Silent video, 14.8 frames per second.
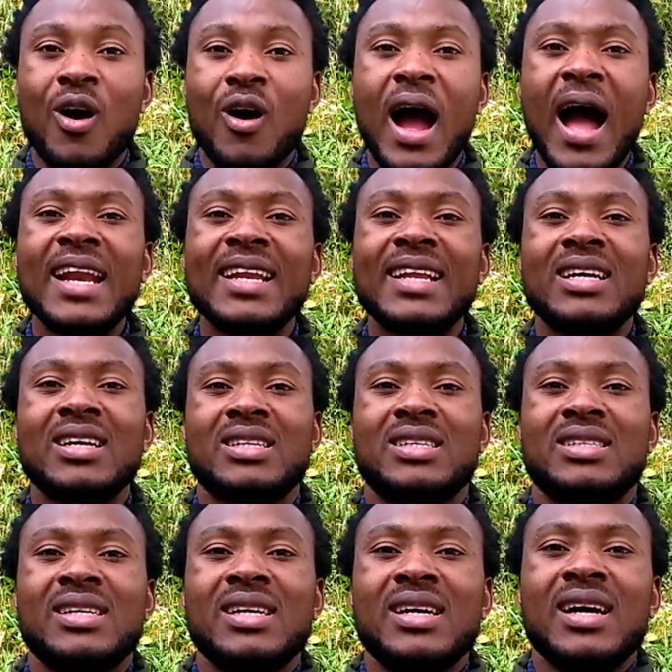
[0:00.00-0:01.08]
and
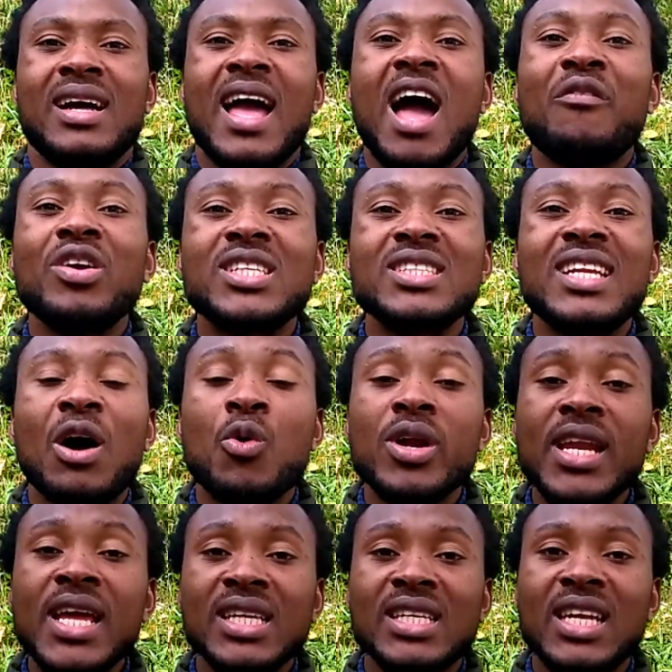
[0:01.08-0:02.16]
everything that we
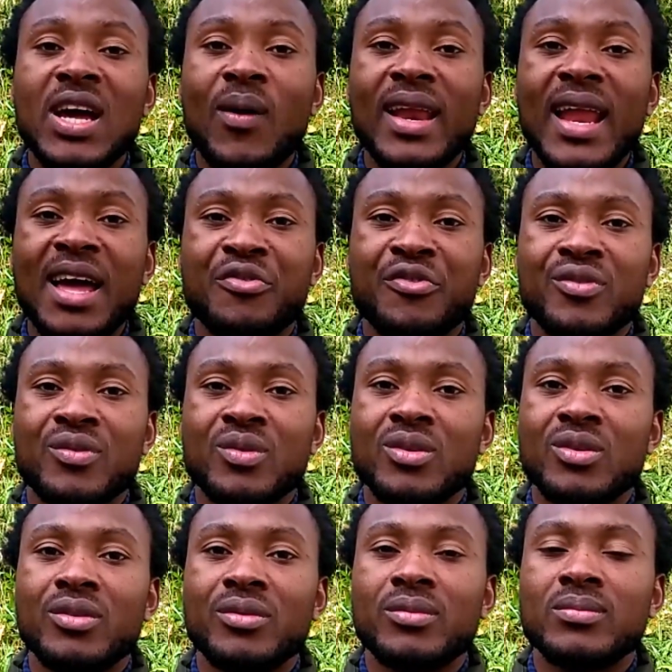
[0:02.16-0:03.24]
need in our life
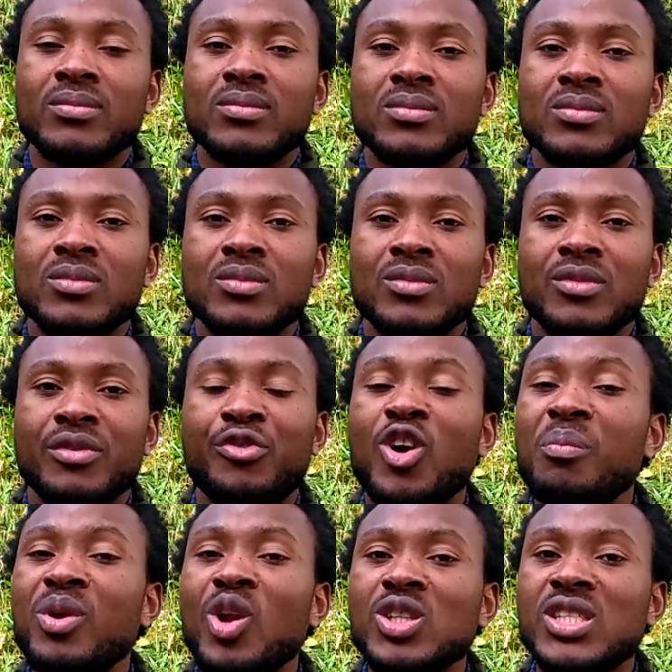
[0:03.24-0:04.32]

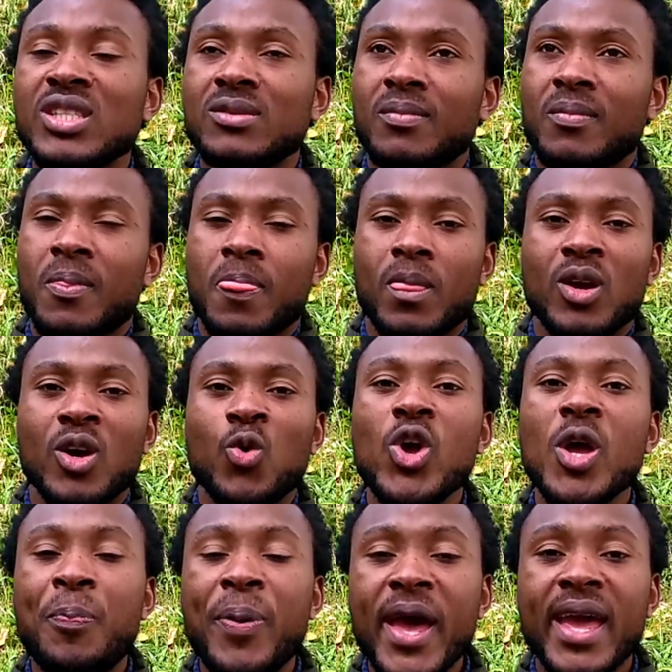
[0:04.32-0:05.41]
from nothing. We
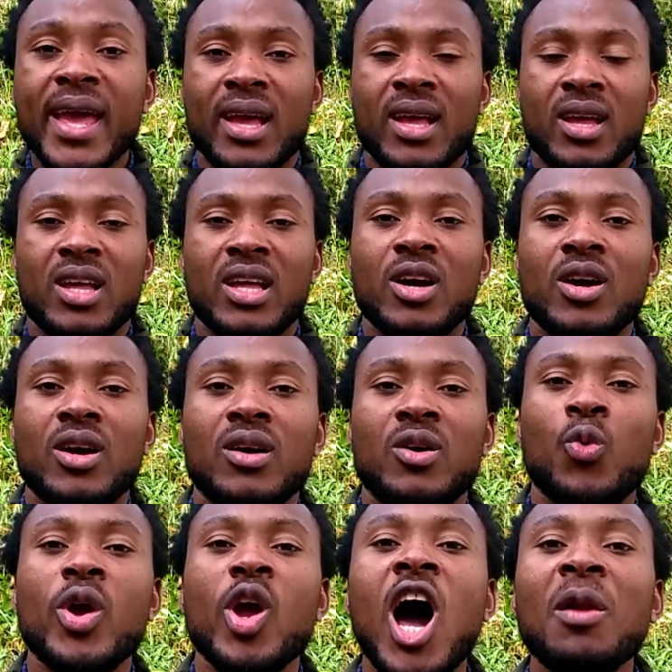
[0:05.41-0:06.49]

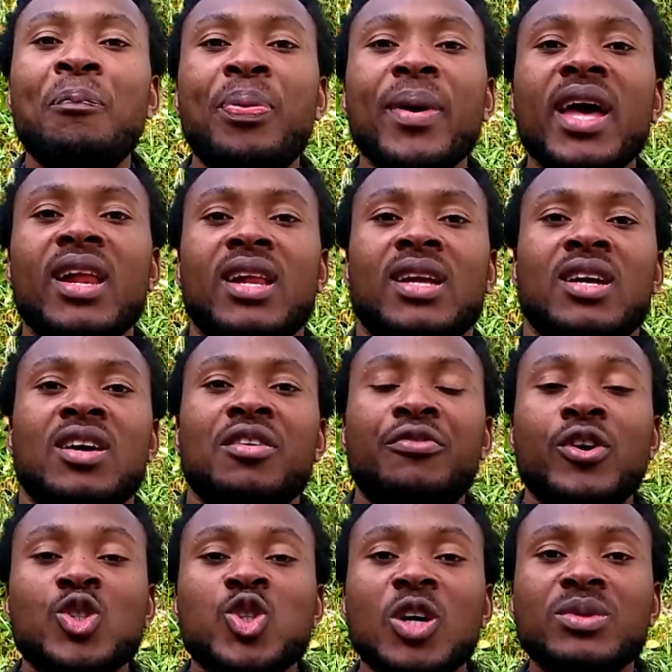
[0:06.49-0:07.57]
all paid
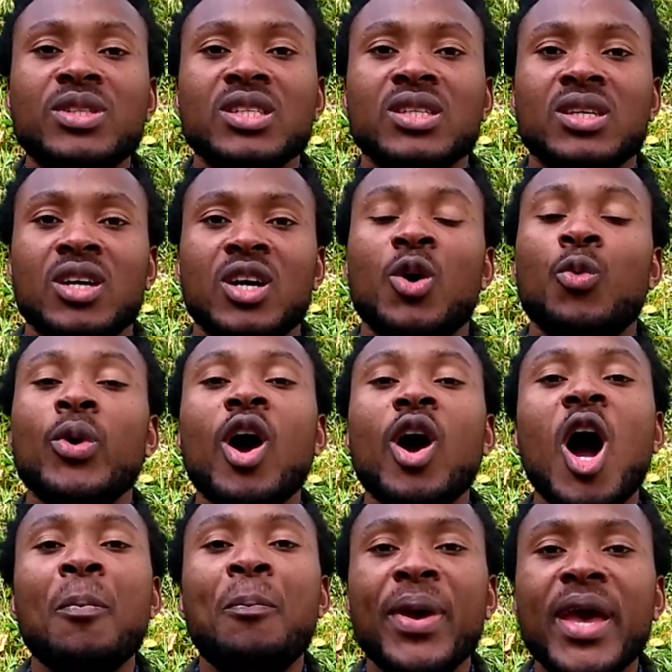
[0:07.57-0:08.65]
for something. We
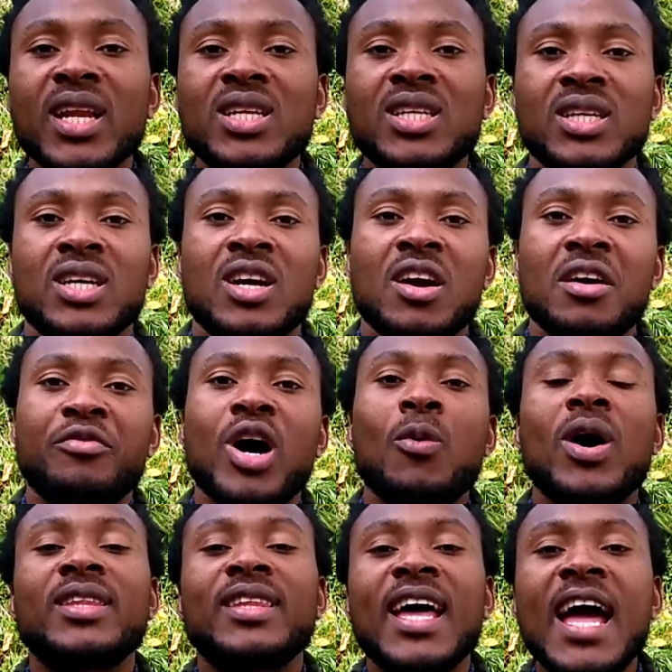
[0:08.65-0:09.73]
all paid for
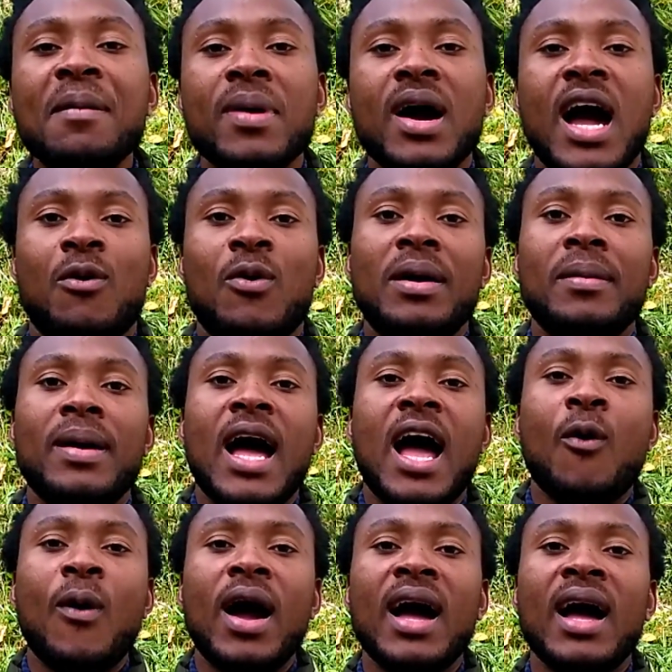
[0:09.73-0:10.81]
our time,
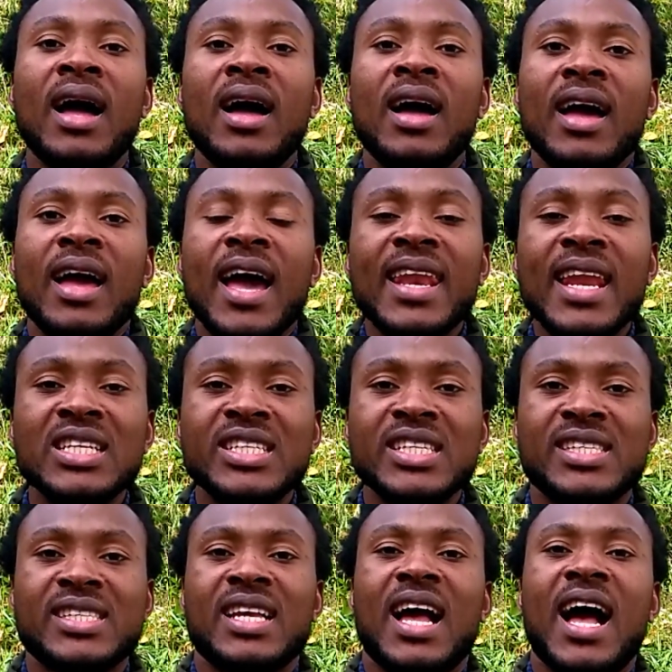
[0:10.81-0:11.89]
our
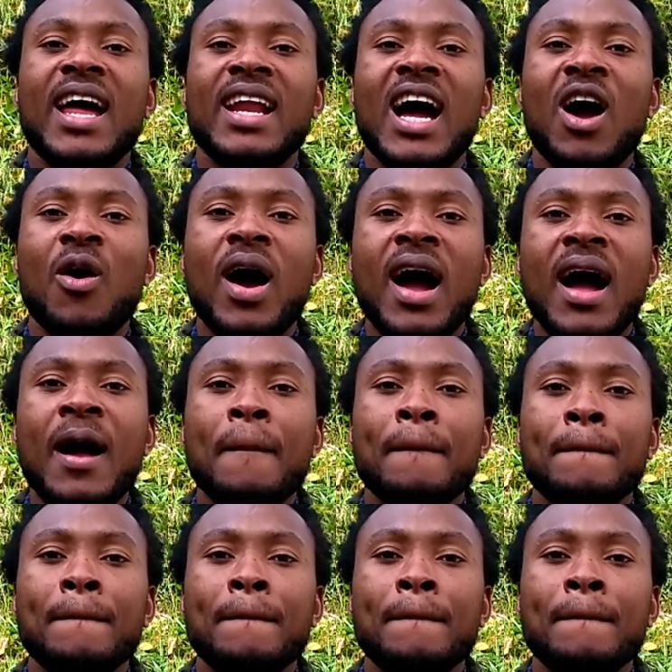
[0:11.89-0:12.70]
energies, and our